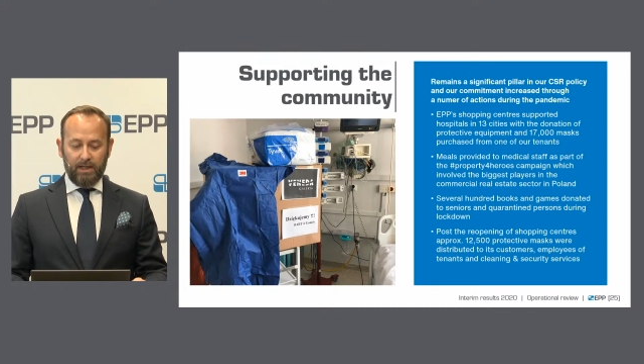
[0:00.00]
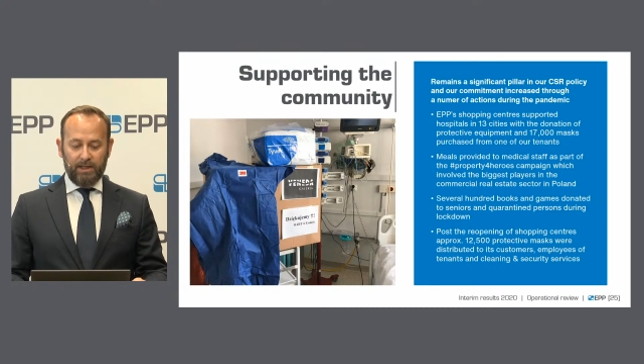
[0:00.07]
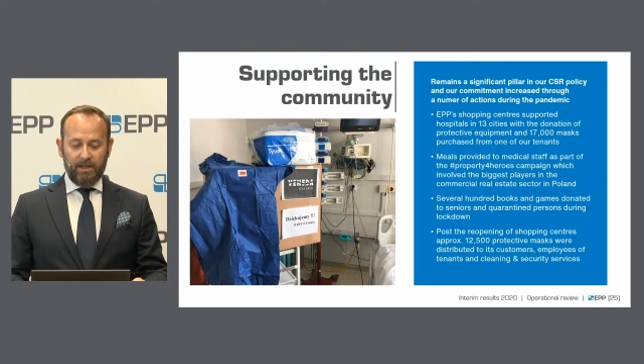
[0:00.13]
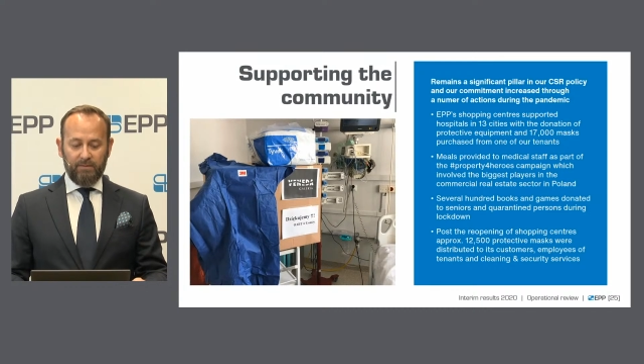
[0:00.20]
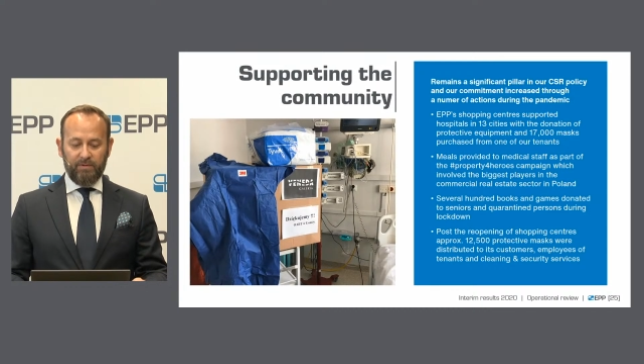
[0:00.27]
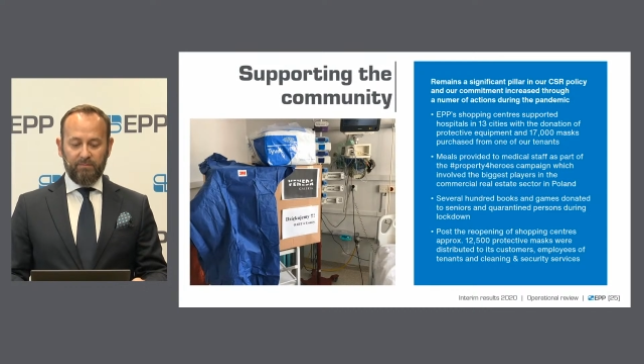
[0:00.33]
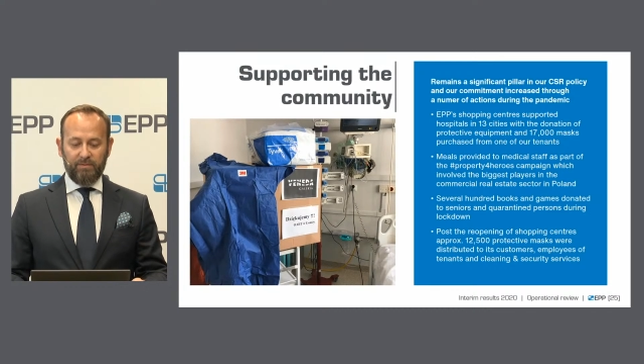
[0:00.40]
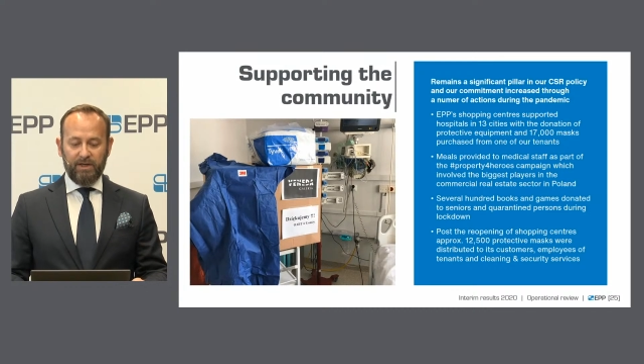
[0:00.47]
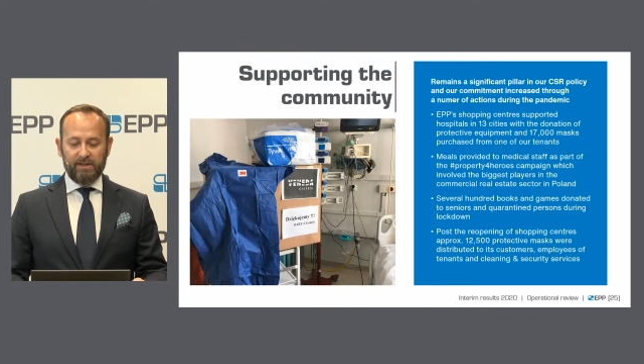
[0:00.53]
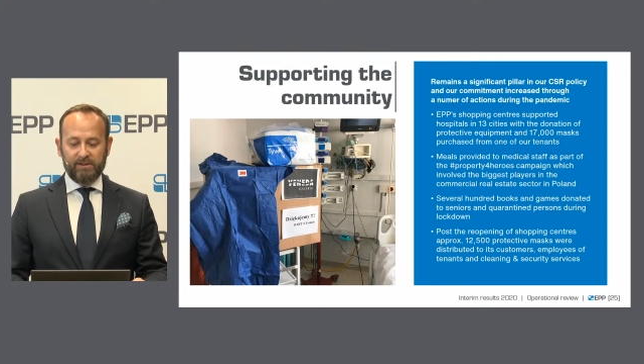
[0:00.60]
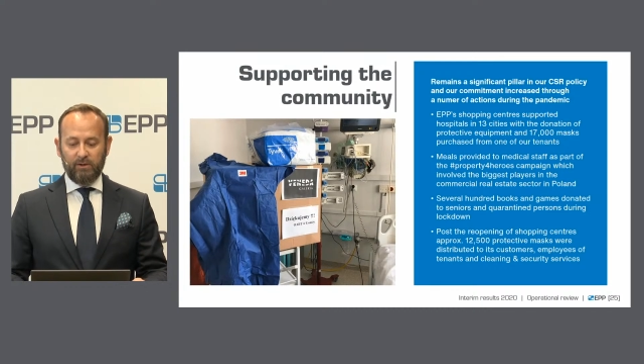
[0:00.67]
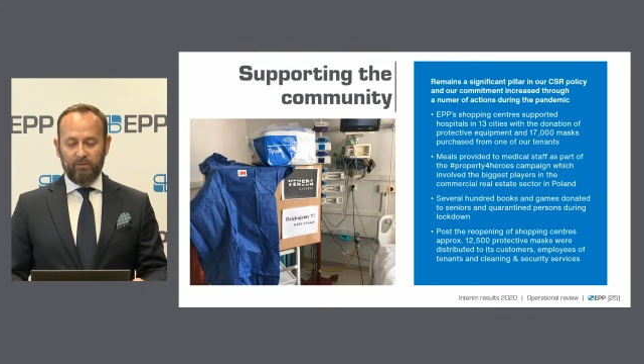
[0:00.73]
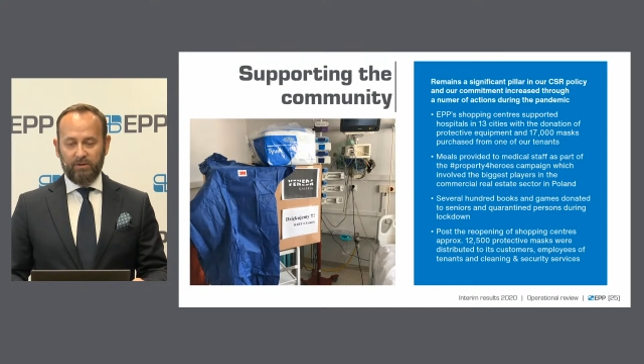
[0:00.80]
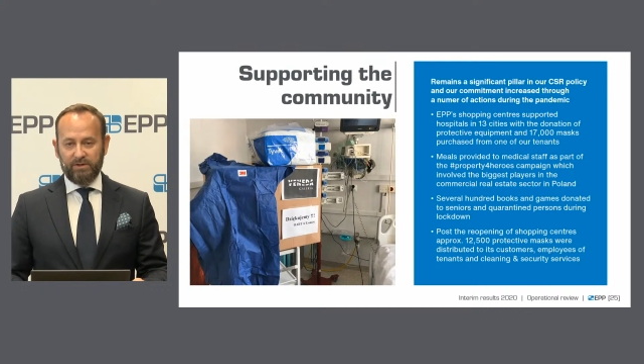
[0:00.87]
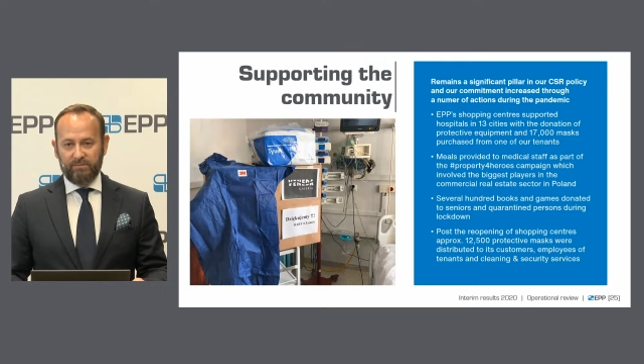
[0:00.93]
EPP has
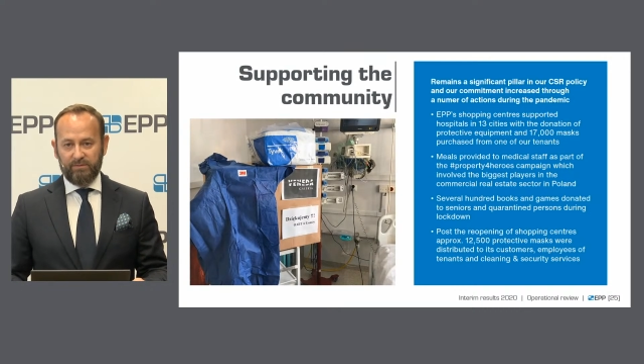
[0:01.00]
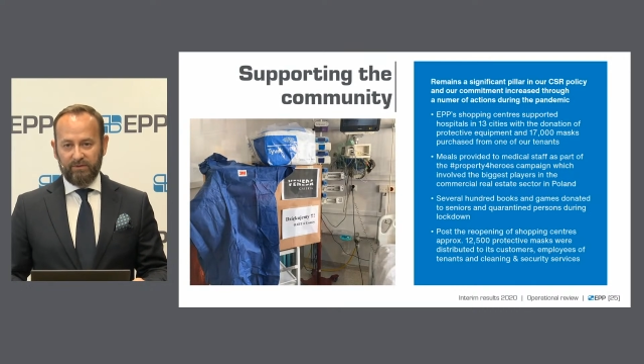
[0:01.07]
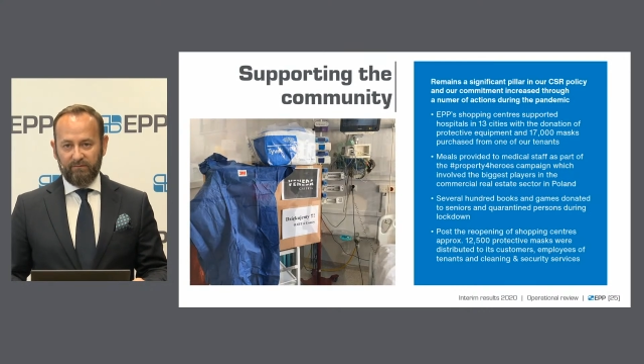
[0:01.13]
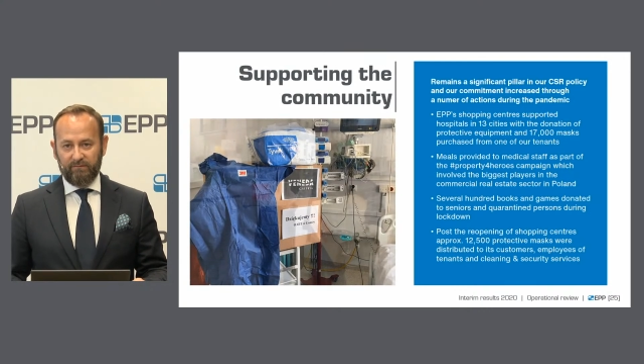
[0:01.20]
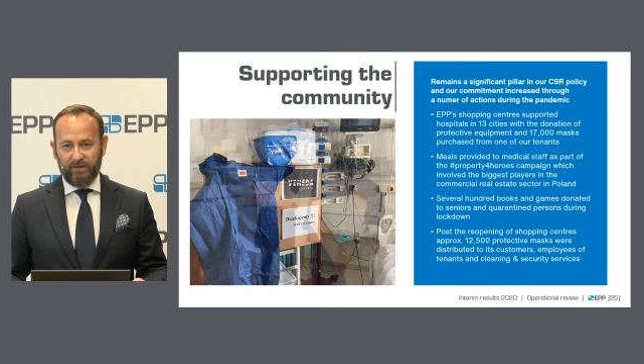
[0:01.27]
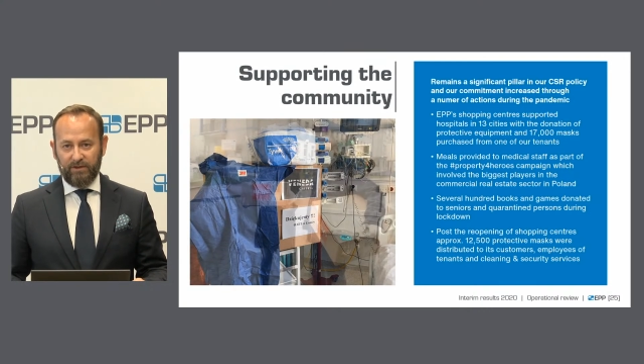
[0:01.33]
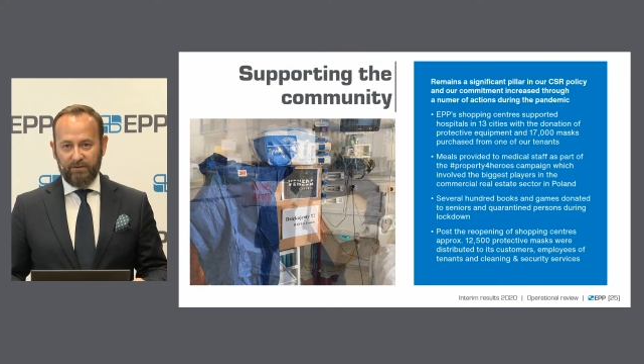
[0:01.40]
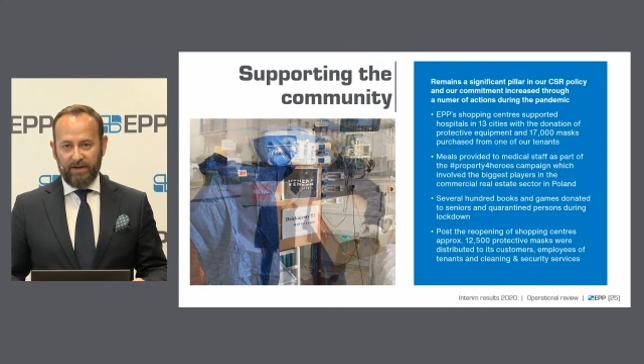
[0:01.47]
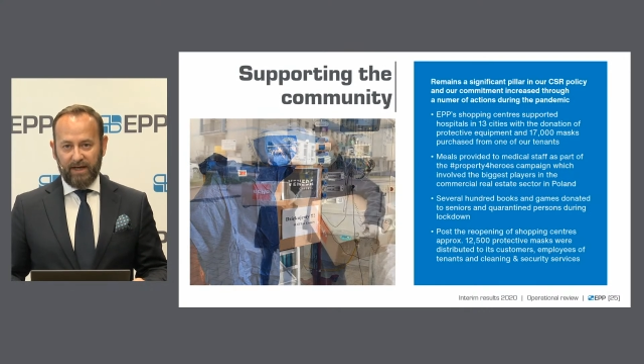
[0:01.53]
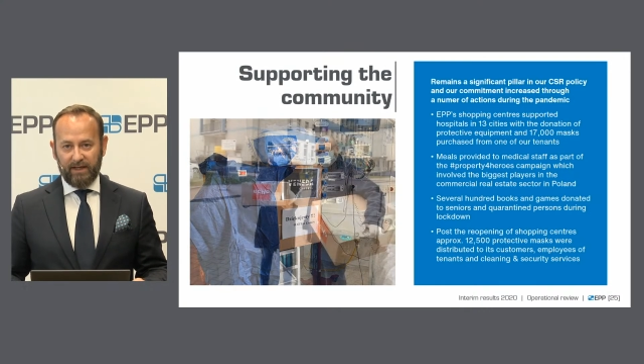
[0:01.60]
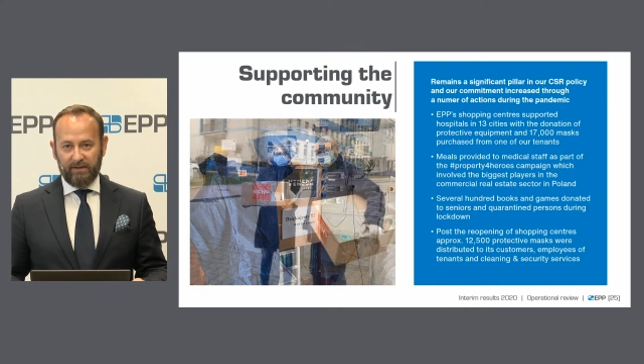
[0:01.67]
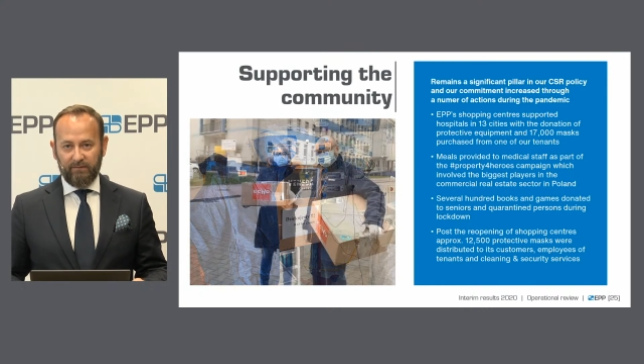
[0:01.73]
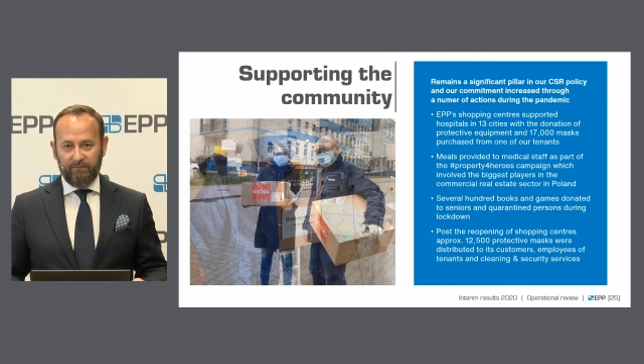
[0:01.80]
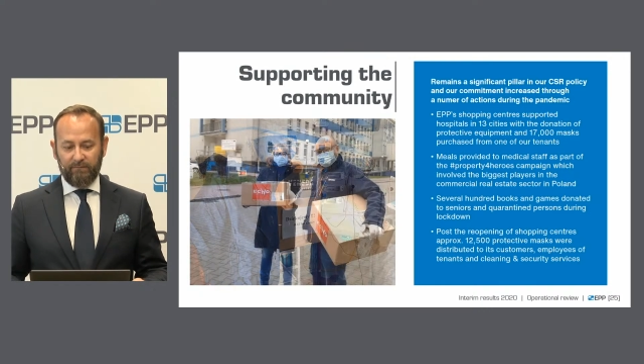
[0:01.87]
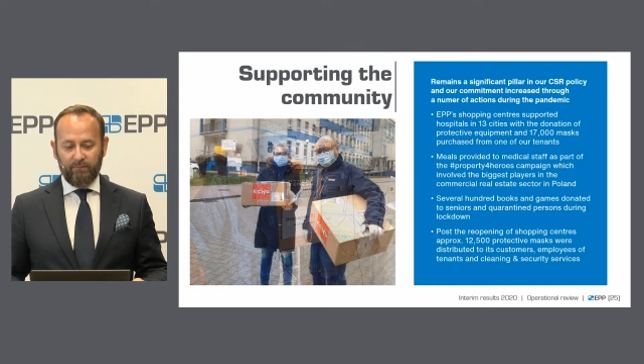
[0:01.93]
always been very
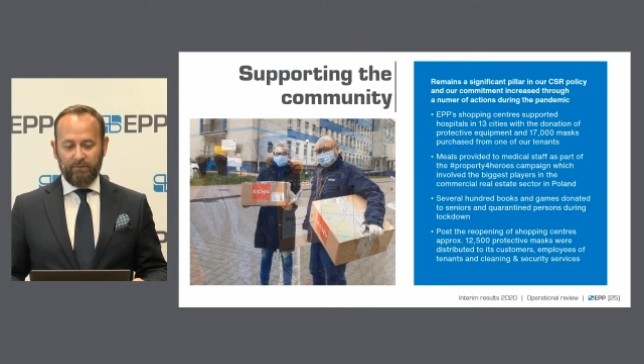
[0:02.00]
active